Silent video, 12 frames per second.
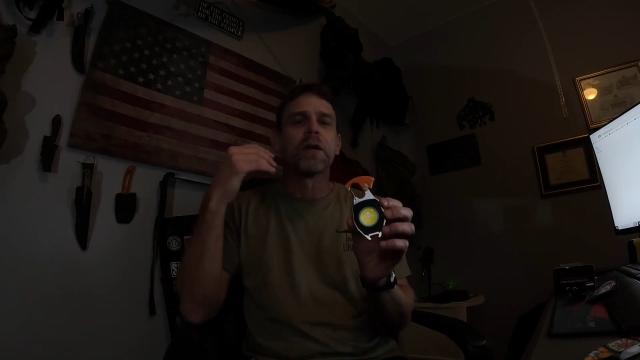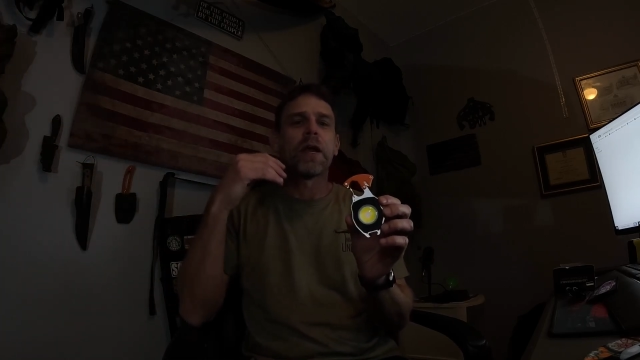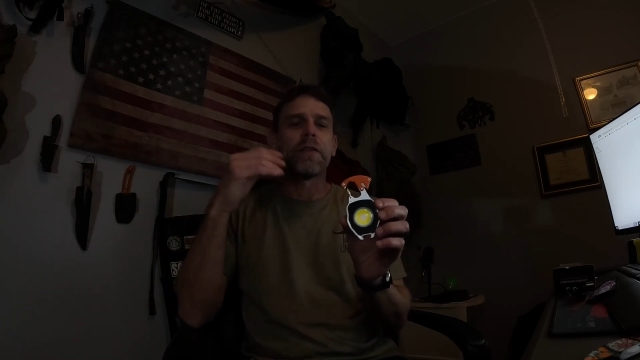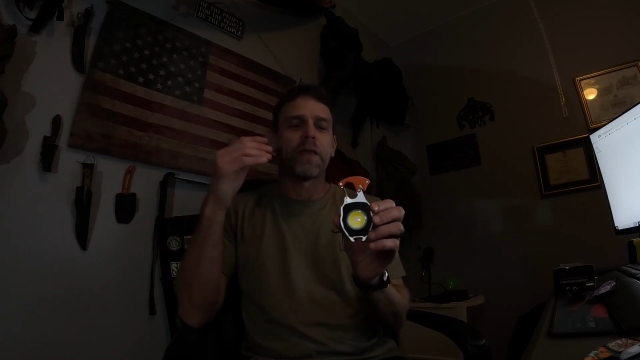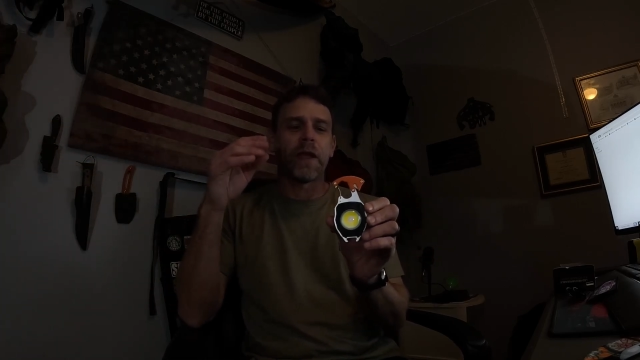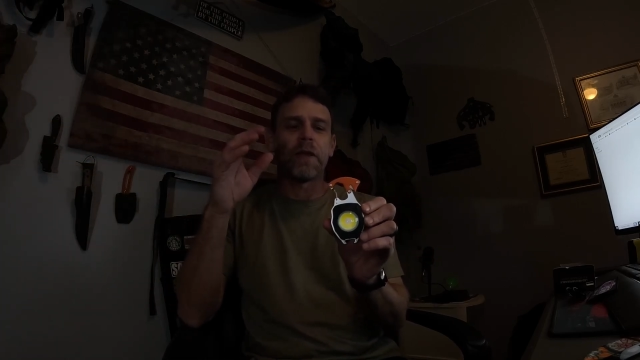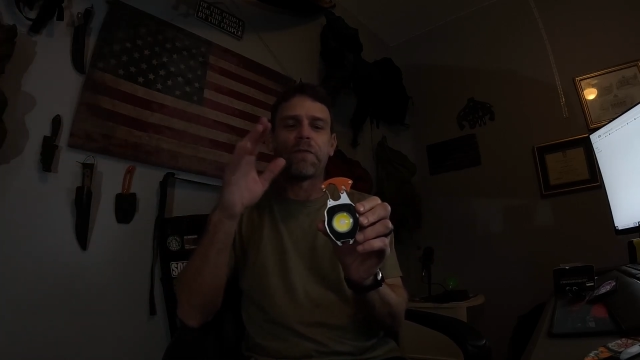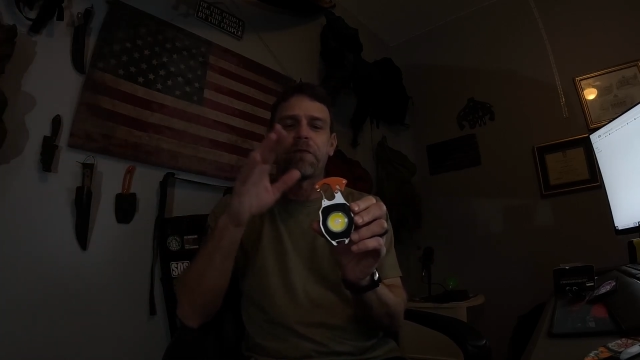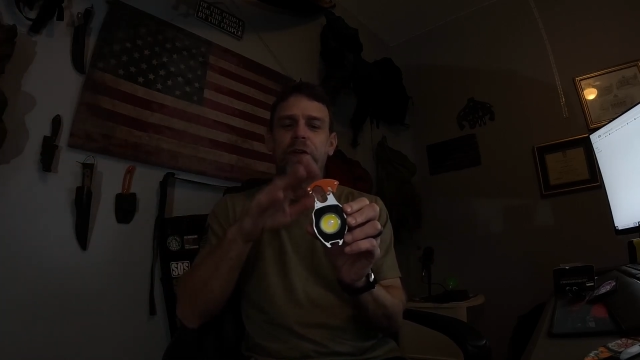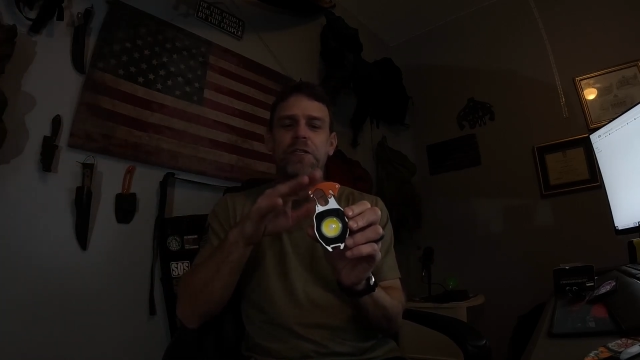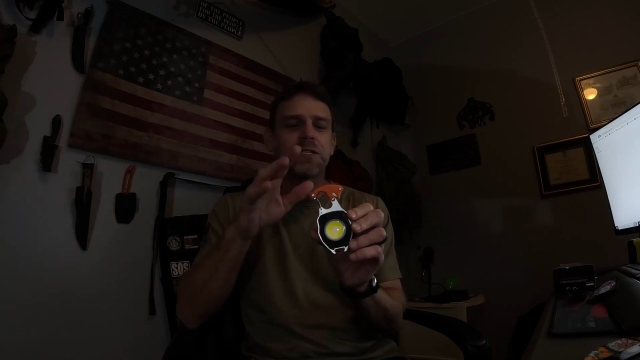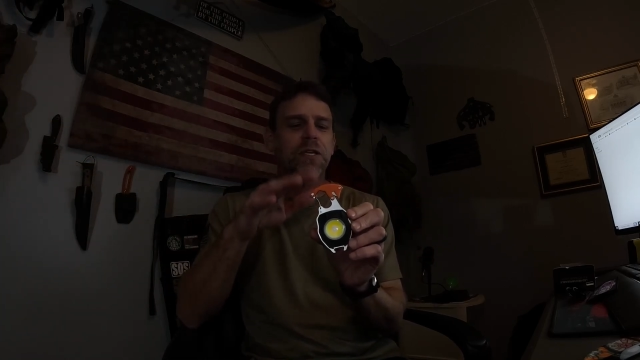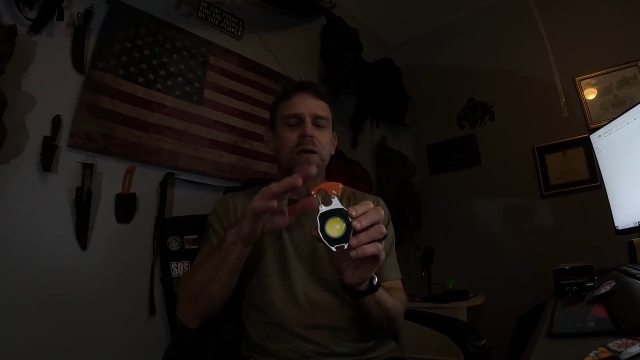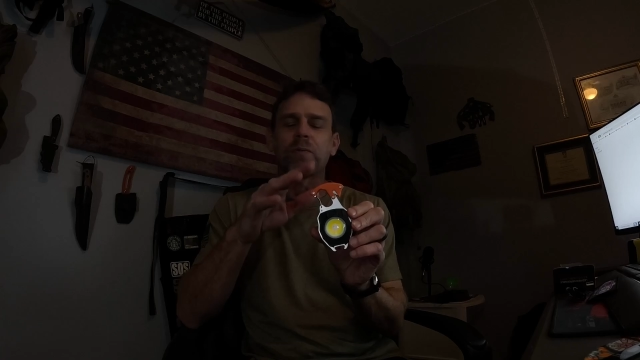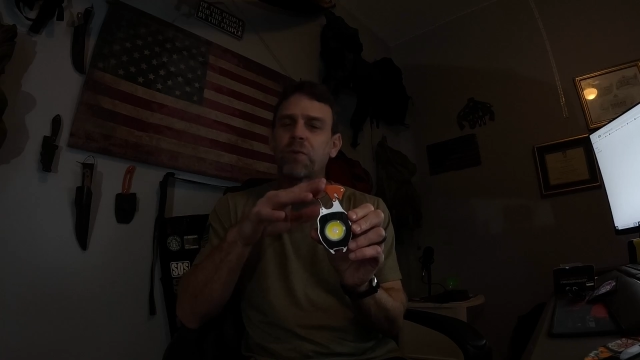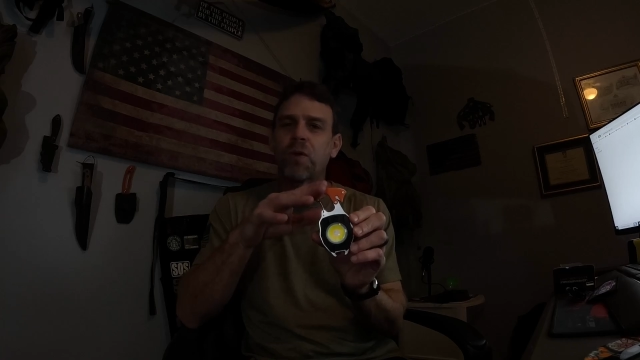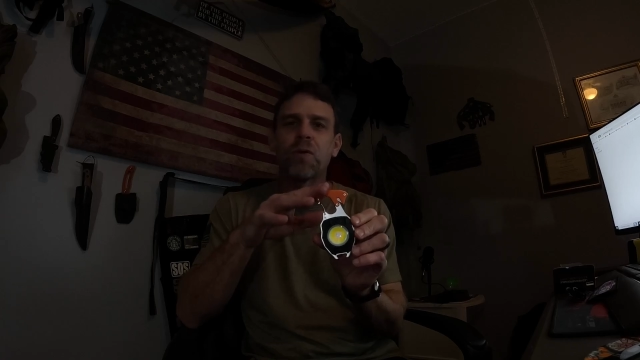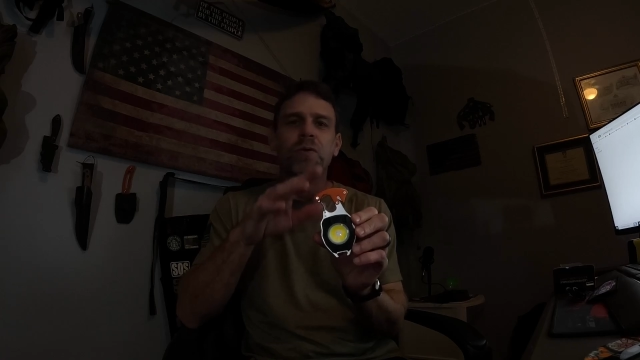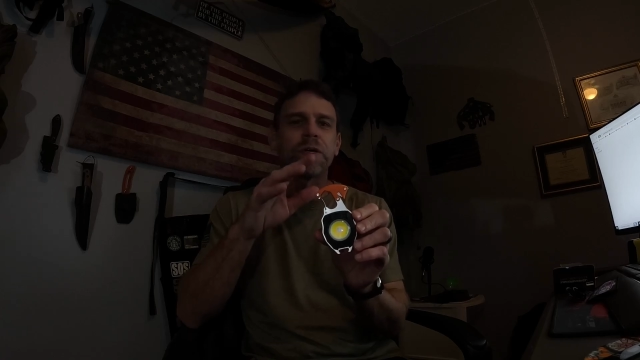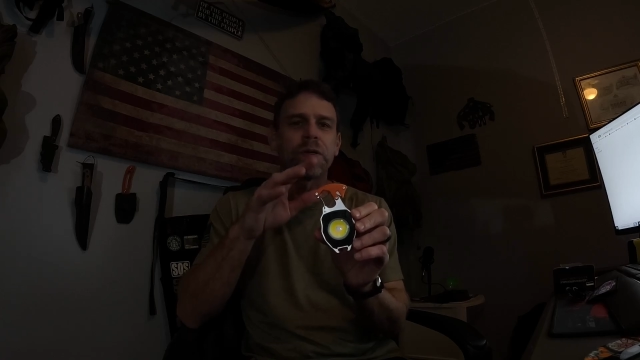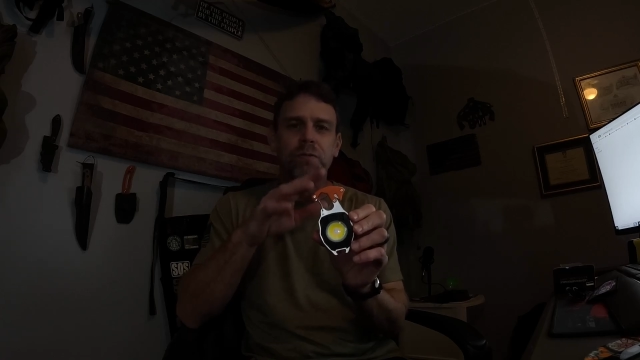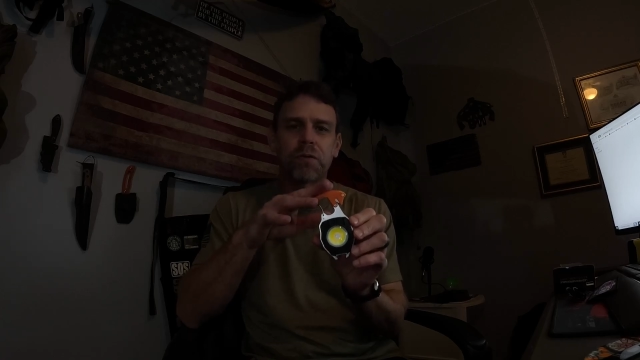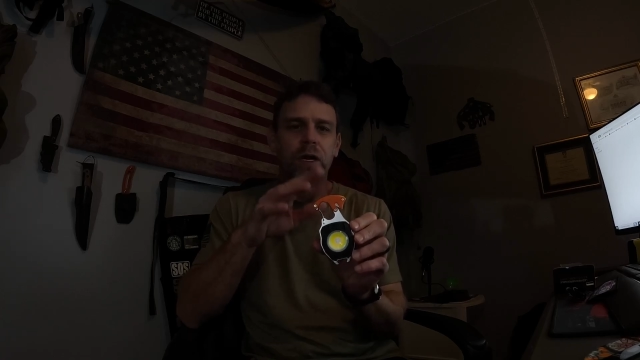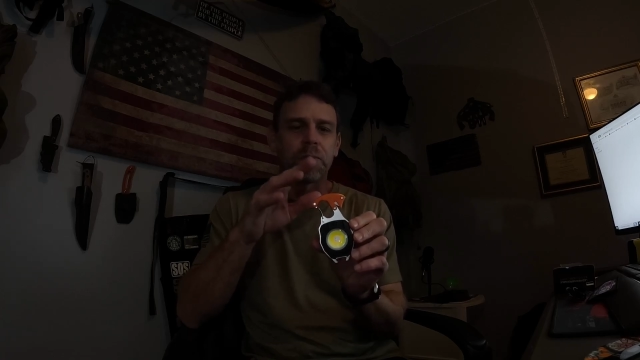and it fits that role
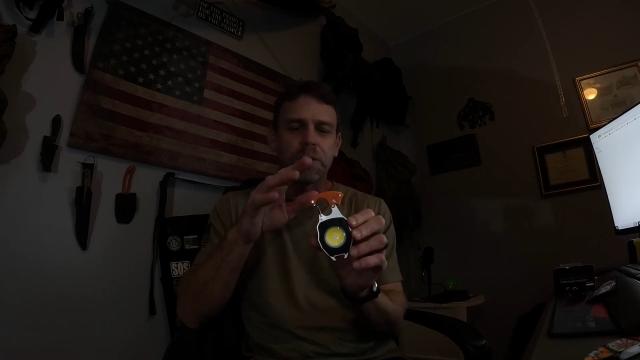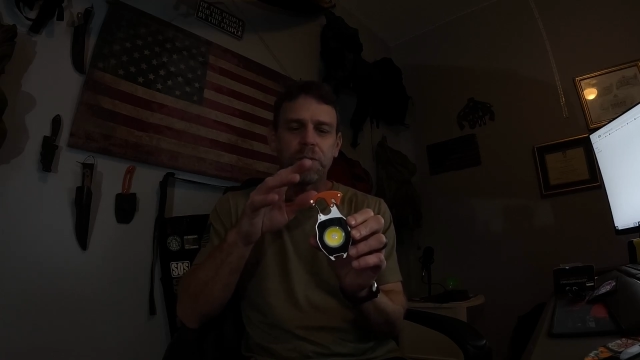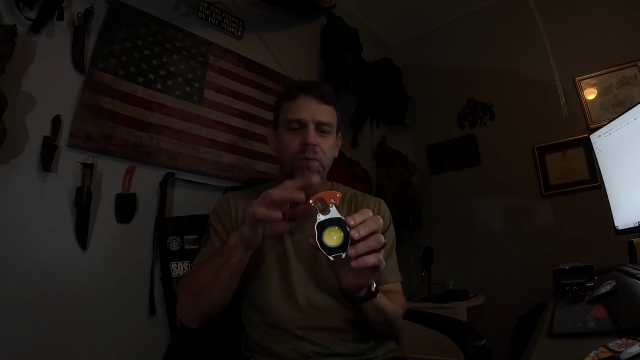incredibly